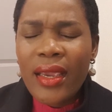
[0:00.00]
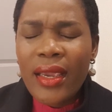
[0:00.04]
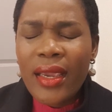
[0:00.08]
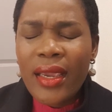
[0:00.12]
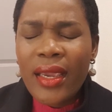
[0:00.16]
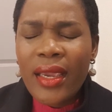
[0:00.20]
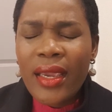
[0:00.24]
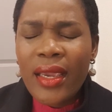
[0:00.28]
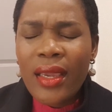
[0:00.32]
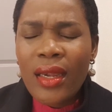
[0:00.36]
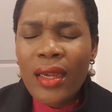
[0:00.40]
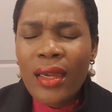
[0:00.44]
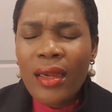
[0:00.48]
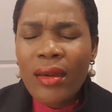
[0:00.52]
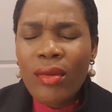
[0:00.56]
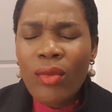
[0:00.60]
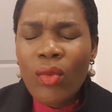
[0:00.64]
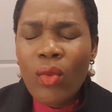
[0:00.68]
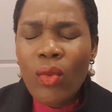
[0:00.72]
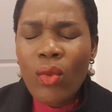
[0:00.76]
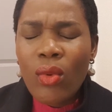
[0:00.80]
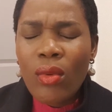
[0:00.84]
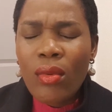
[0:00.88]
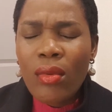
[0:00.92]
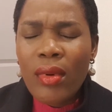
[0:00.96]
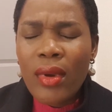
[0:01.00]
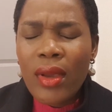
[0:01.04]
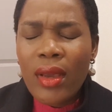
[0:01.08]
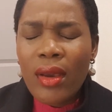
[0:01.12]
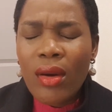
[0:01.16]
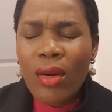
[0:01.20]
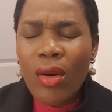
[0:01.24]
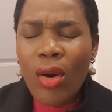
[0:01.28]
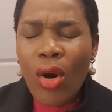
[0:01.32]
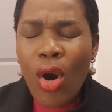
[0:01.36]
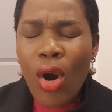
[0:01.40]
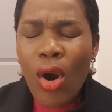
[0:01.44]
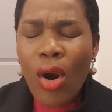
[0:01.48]
in
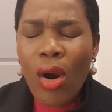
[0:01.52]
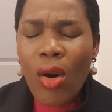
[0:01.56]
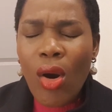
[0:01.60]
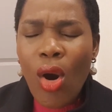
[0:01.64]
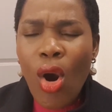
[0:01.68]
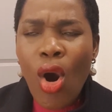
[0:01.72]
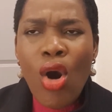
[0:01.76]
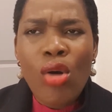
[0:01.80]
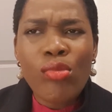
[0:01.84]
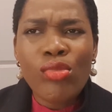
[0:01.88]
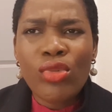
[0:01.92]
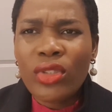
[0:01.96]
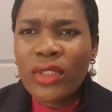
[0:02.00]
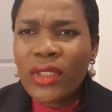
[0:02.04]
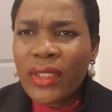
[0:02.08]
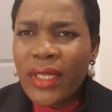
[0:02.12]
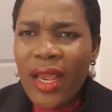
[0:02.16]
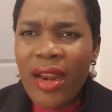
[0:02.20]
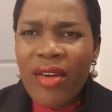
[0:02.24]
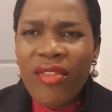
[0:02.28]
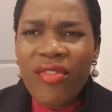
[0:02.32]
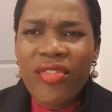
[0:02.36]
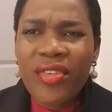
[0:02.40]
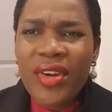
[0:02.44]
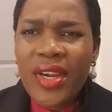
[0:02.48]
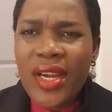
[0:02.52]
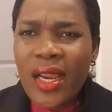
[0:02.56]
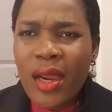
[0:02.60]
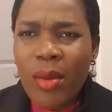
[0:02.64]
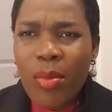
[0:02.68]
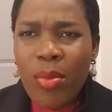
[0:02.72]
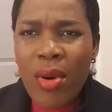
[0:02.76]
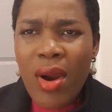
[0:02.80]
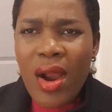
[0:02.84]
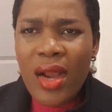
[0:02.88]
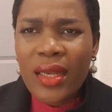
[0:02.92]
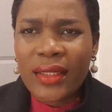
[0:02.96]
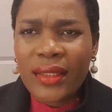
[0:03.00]
almost every
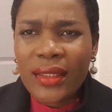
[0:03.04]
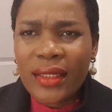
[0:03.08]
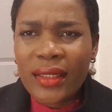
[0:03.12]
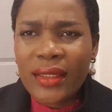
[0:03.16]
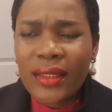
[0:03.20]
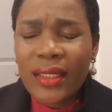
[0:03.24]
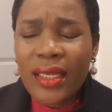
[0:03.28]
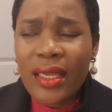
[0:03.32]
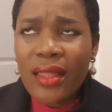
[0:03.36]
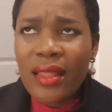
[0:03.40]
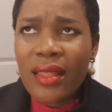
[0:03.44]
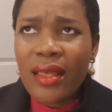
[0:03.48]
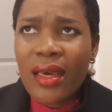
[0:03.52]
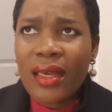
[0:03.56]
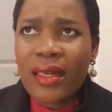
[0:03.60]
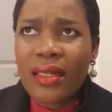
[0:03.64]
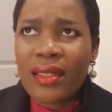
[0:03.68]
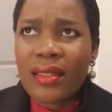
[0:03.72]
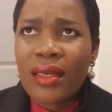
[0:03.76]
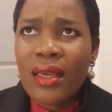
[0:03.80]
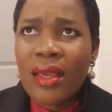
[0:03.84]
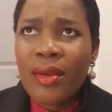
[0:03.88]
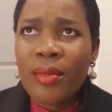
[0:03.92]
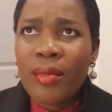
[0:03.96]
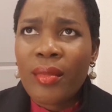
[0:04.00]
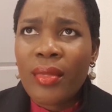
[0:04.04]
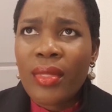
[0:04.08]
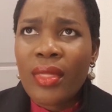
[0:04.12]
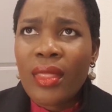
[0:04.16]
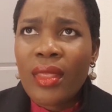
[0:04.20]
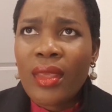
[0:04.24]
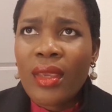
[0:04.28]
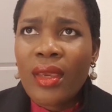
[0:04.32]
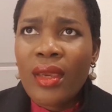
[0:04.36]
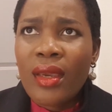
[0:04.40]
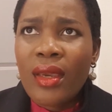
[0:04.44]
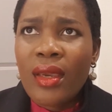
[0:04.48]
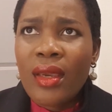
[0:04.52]
capacity that
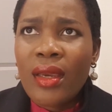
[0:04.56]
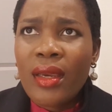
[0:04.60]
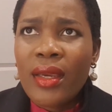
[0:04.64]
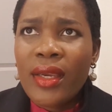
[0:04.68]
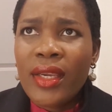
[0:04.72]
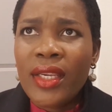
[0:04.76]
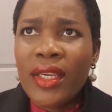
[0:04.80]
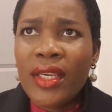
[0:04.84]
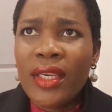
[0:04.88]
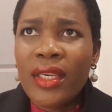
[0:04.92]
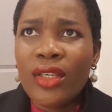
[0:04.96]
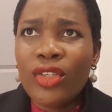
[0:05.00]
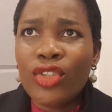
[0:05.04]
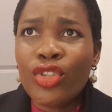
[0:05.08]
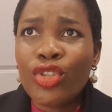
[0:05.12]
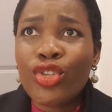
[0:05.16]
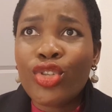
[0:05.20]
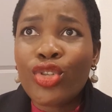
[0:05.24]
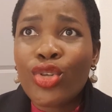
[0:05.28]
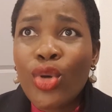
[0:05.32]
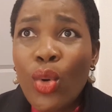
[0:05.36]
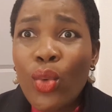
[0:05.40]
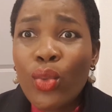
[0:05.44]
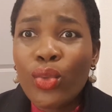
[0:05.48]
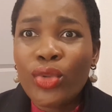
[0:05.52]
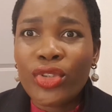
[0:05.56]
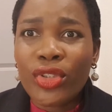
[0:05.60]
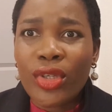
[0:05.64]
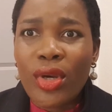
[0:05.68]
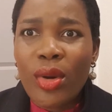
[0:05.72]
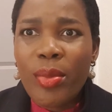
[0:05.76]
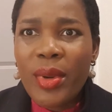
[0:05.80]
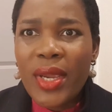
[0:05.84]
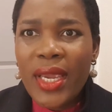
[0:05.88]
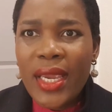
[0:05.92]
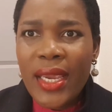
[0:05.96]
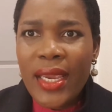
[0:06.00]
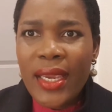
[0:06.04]
he shows
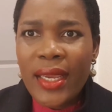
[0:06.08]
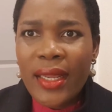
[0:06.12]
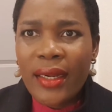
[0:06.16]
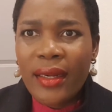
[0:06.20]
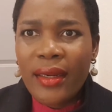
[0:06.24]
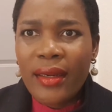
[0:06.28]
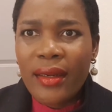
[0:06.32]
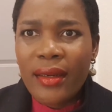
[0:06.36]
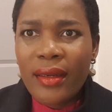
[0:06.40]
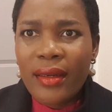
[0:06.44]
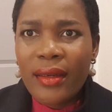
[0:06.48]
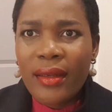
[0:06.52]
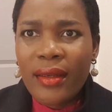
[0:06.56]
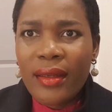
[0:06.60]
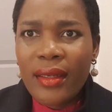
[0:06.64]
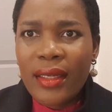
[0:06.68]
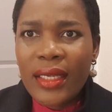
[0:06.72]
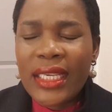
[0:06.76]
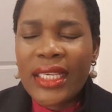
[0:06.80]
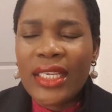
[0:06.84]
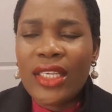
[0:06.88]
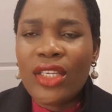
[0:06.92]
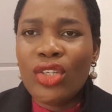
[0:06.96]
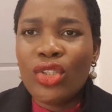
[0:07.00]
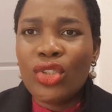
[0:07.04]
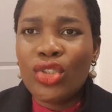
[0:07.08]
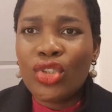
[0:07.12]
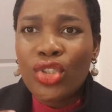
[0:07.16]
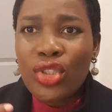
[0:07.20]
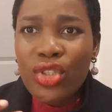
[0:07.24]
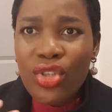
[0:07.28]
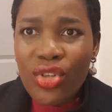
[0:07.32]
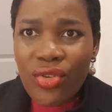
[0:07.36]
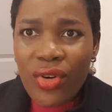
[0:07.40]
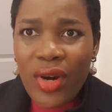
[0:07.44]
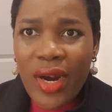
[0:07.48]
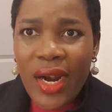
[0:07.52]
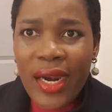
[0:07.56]
up in. He
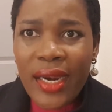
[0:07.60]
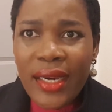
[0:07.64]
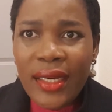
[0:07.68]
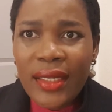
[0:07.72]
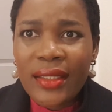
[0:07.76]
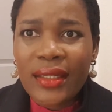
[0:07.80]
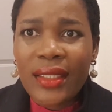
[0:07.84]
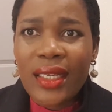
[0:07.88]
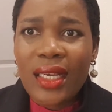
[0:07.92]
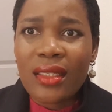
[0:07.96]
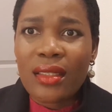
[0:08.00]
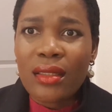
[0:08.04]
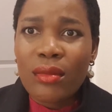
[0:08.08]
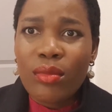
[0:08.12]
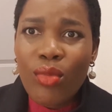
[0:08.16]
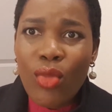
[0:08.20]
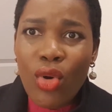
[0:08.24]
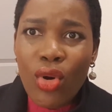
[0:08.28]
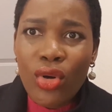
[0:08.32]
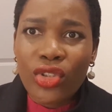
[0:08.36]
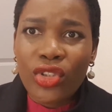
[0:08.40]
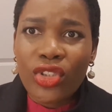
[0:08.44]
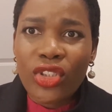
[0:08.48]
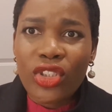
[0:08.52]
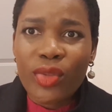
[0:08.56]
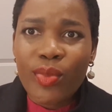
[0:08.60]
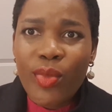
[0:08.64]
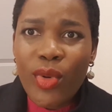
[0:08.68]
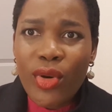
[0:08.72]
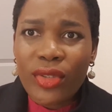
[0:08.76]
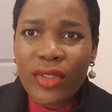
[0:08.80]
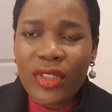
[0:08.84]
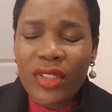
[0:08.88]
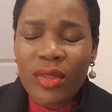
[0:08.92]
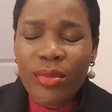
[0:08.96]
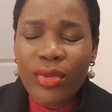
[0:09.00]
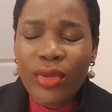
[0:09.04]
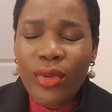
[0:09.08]
tries as much as
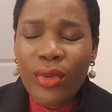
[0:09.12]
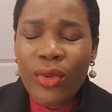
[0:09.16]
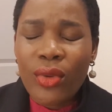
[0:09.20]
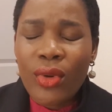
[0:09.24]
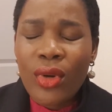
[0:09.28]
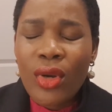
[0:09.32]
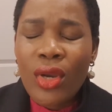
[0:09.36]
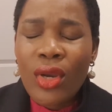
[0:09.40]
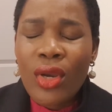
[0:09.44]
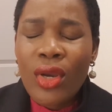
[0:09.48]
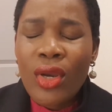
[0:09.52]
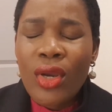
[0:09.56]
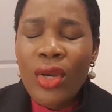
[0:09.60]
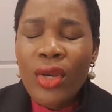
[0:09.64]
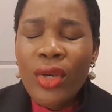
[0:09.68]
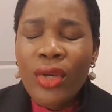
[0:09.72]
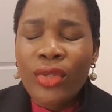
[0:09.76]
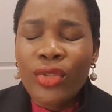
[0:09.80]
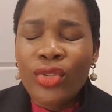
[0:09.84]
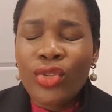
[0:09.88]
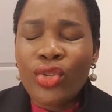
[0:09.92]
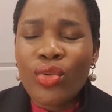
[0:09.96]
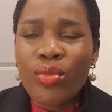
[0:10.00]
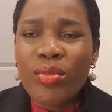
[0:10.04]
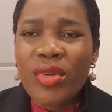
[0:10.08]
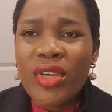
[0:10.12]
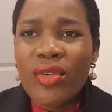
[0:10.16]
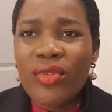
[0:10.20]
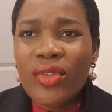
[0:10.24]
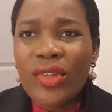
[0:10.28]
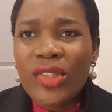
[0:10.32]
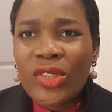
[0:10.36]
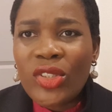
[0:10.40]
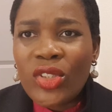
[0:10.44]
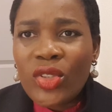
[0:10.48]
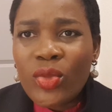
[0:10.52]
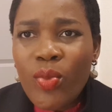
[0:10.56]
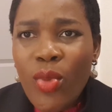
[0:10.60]
possible to be
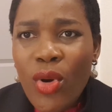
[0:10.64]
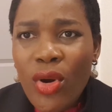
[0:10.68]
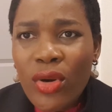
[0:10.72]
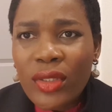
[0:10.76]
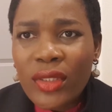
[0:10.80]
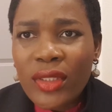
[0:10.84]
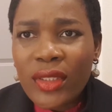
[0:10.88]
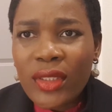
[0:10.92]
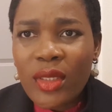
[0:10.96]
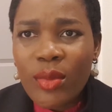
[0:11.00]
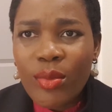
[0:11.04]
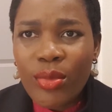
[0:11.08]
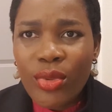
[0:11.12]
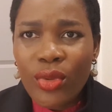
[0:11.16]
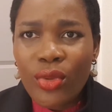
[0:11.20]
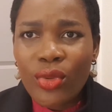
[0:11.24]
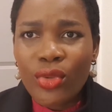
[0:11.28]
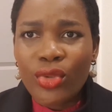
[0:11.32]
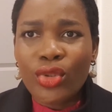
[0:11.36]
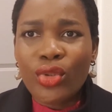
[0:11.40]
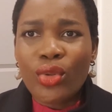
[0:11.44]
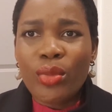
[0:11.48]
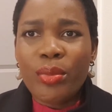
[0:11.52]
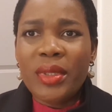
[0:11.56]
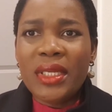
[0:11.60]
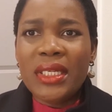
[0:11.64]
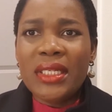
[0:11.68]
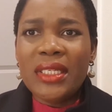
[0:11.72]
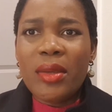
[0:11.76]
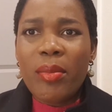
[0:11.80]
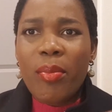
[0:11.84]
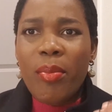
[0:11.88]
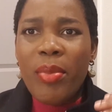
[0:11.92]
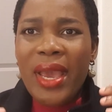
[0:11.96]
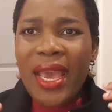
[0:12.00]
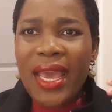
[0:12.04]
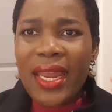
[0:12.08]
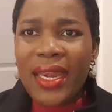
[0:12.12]
responsible, to be
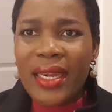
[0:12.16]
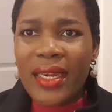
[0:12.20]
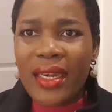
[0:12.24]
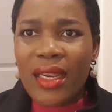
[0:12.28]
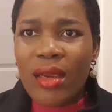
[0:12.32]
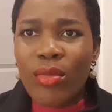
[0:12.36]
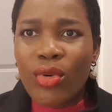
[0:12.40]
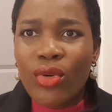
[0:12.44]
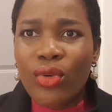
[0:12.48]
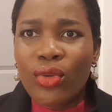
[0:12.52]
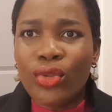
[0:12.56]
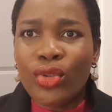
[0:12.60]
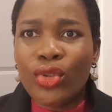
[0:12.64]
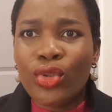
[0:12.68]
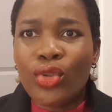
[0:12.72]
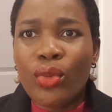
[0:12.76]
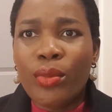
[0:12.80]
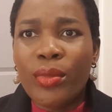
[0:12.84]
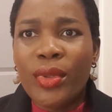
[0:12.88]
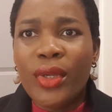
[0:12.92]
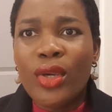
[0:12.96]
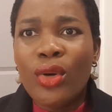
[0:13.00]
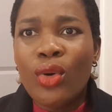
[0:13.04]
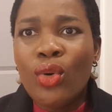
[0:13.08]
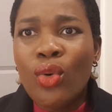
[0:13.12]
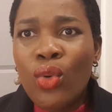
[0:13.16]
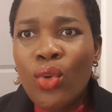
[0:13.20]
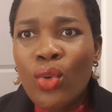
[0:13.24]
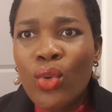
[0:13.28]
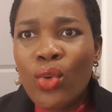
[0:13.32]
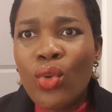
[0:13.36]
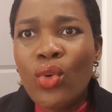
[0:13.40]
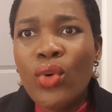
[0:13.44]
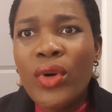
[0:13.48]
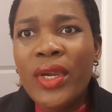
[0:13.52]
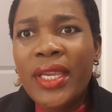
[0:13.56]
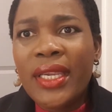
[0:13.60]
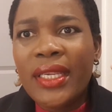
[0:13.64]
dependable, to be
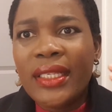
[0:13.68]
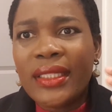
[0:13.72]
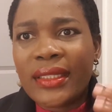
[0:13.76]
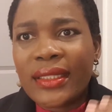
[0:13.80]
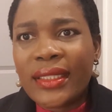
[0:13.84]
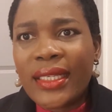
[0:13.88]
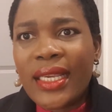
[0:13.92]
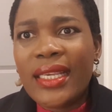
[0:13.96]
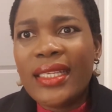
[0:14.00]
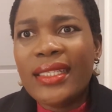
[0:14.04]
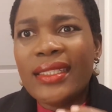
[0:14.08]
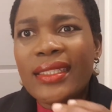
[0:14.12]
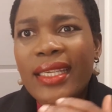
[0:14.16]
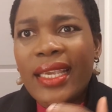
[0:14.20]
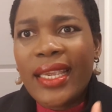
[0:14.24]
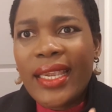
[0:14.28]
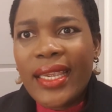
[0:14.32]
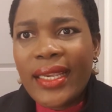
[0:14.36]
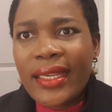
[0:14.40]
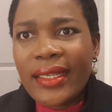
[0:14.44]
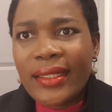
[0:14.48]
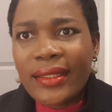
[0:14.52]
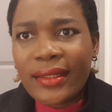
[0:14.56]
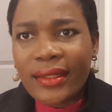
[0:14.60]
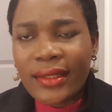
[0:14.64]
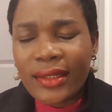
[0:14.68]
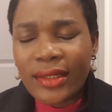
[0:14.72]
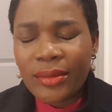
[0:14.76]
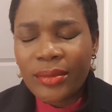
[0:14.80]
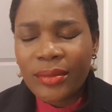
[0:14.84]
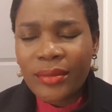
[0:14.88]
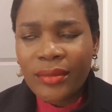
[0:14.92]
who he says he is.